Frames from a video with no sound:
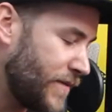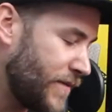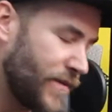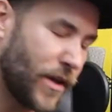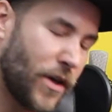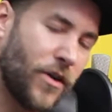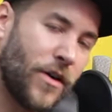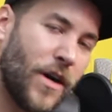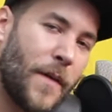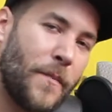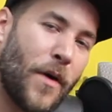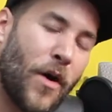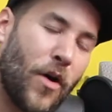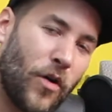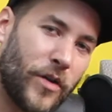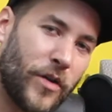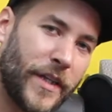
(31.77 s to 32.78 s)
even though I'm
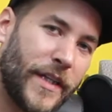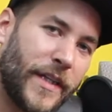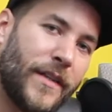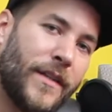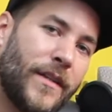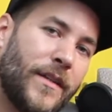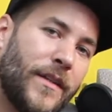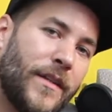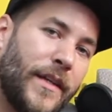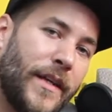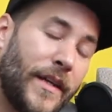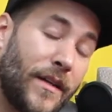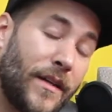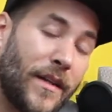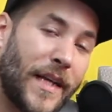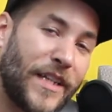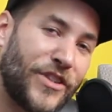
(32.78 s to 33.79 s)
holding an
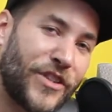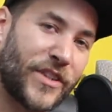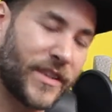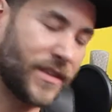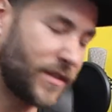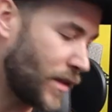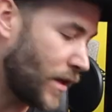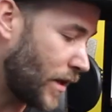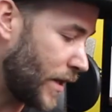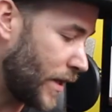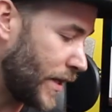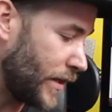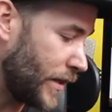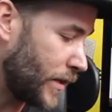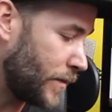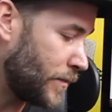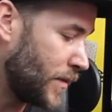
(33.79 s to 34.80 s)
electric guitar
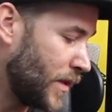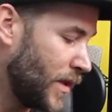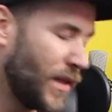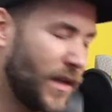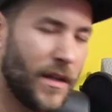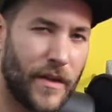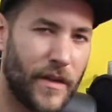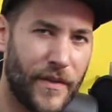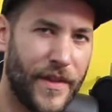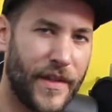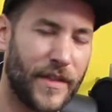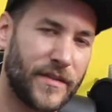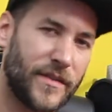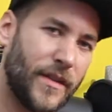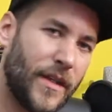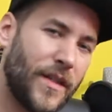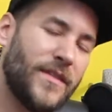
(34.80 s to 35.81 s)
here,
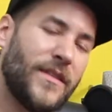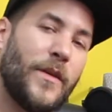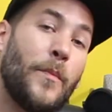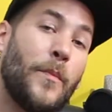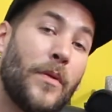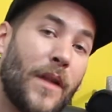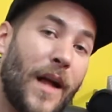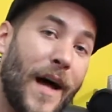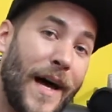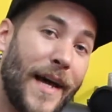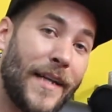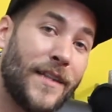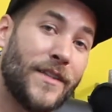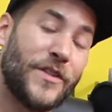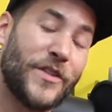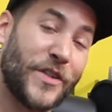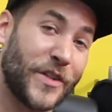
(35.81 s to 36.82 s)
this does apply
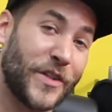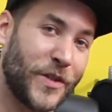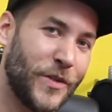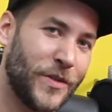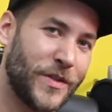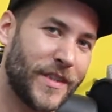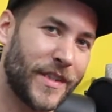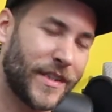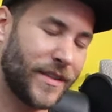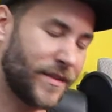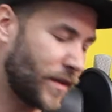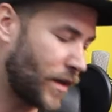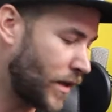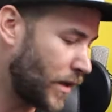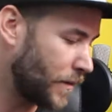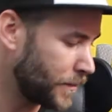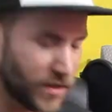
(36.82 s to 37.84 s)
to an acoustic
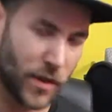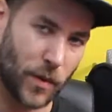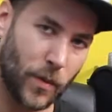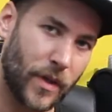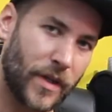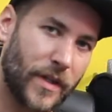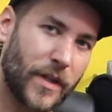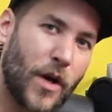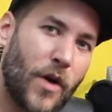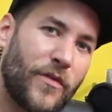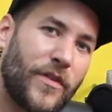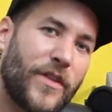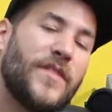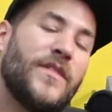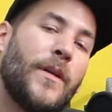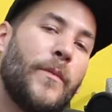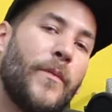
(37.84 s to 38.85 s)
guitar, so we're going to go
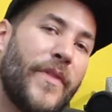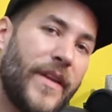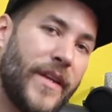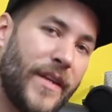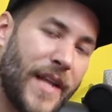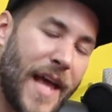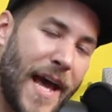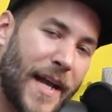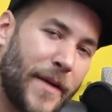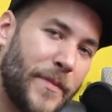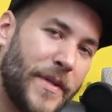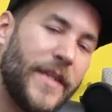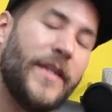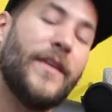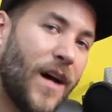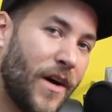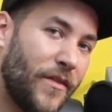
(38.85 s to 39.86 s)
over some of the
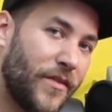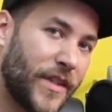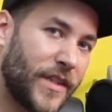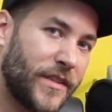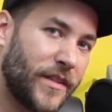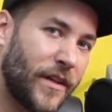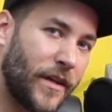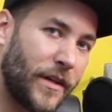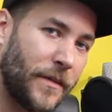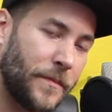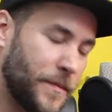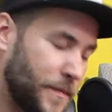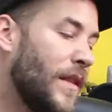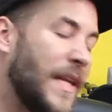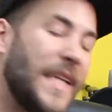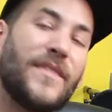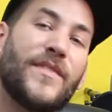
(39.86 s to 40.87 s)
anatomy of a guitar.
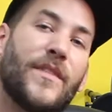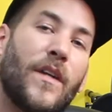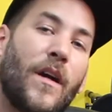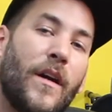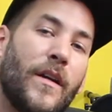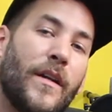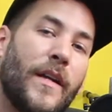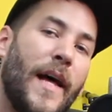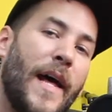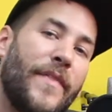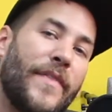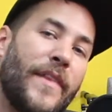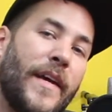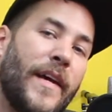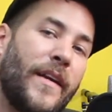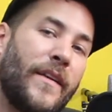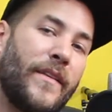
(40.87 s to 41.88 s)
Let's start at
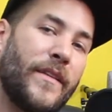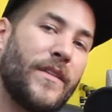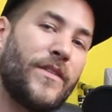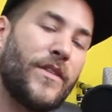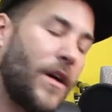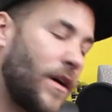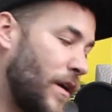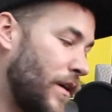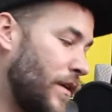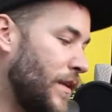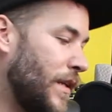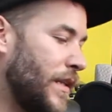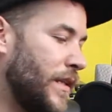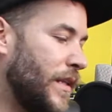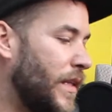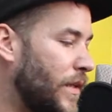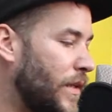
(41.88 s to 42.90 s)
the head of the guitar
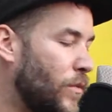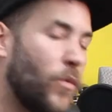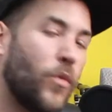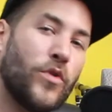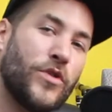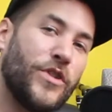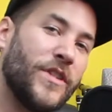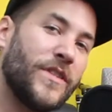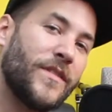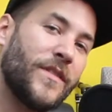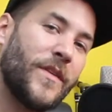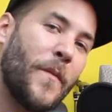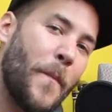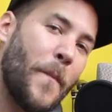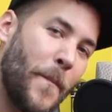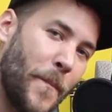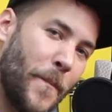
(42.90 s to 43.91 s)
and then we'll just
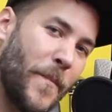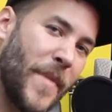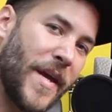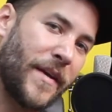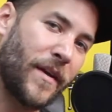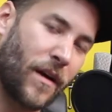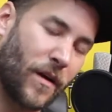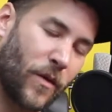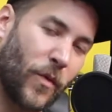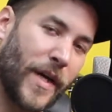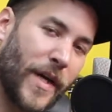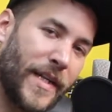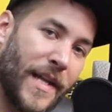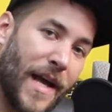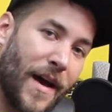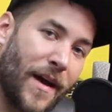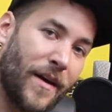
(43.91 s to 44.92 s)
make our
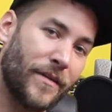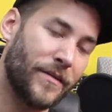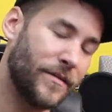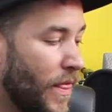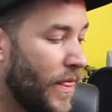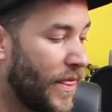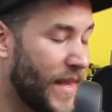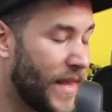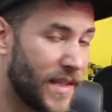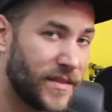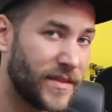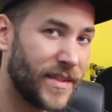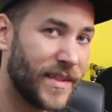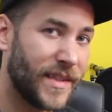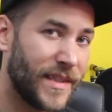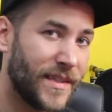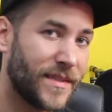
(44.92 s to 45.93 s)
way down. This
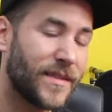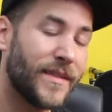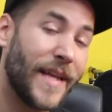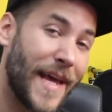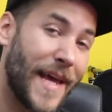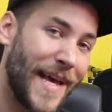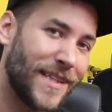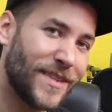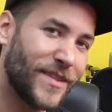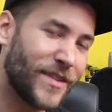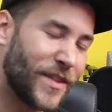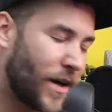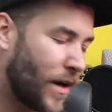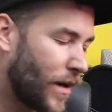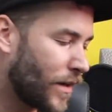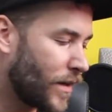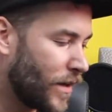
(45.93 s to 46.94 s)
is the
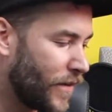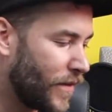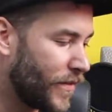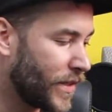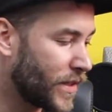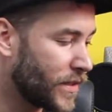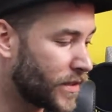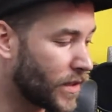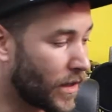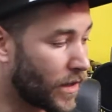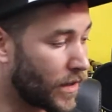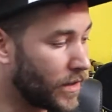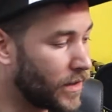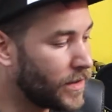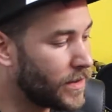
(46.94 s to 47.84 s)
headstock of the guitar.